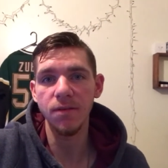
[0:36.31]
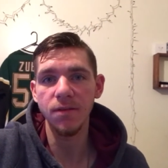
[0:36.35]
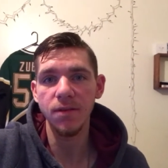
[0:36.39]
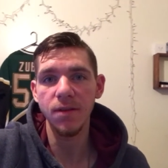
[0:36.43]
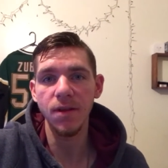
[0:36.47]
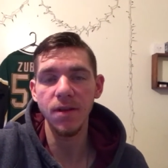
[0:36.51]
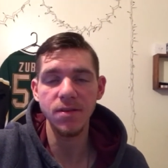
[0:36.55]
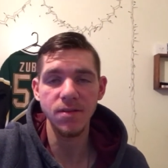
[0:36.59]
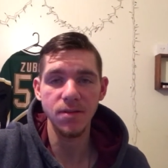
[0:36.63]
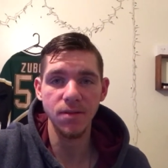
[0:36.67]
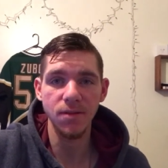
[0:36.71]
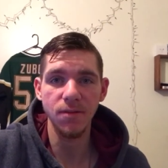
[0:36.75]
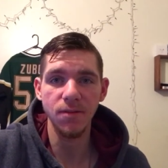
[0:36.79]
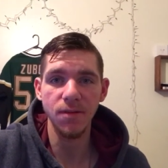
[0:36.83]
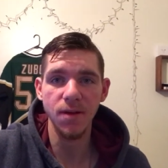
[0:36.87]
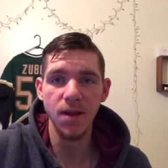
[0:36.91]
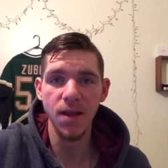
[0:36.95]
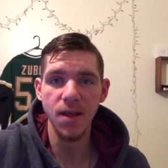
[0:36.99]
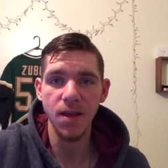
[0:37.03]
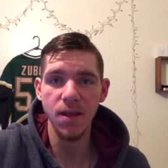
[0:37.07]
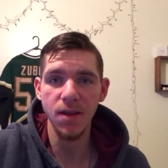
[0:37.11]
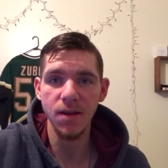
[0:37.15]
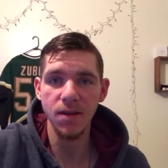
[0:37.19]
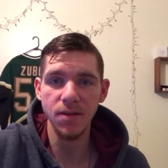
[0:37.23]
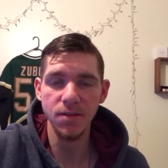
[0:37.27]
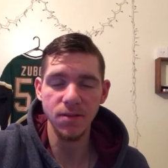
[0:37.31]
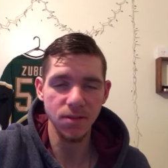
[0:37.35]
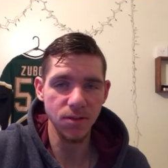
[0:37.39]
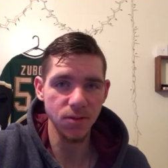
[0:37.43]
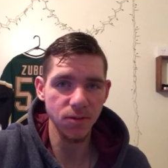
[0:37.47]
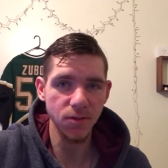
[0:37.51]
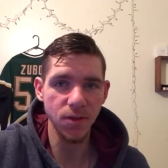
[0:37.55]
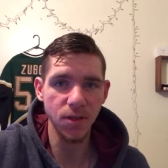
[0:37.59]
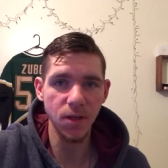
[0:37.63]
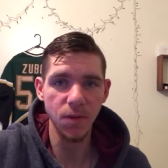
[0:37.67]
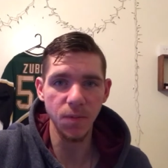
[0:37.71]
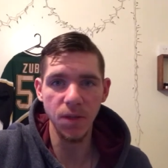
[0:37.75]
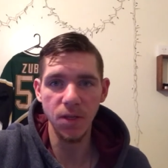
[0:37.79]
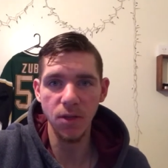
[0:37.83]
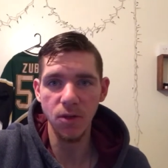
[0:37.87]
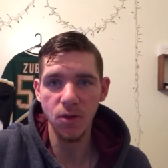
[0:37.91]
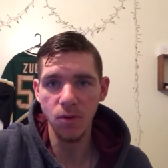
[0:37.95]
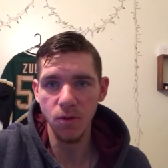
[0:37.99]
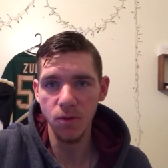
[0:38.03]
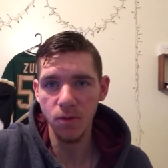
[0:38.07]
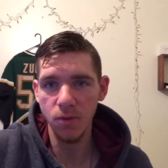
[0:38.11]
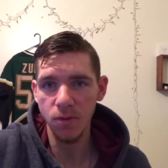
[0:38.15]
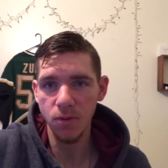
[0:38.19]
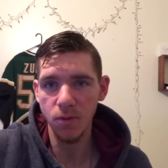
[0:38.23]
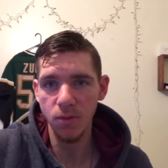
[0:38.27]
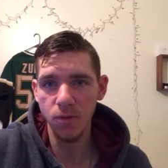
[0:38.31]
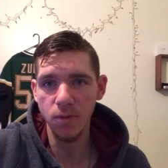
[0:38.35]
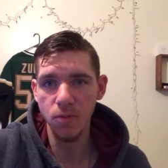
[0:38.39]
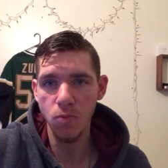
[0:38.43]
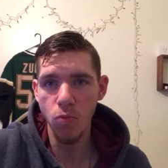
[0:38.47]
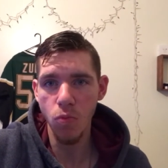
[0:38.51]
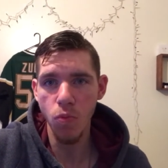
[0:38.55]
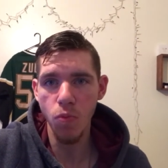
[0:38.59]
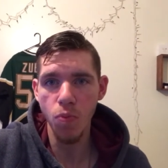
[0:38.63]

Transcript: doesn't rain, it's still gonna be cold,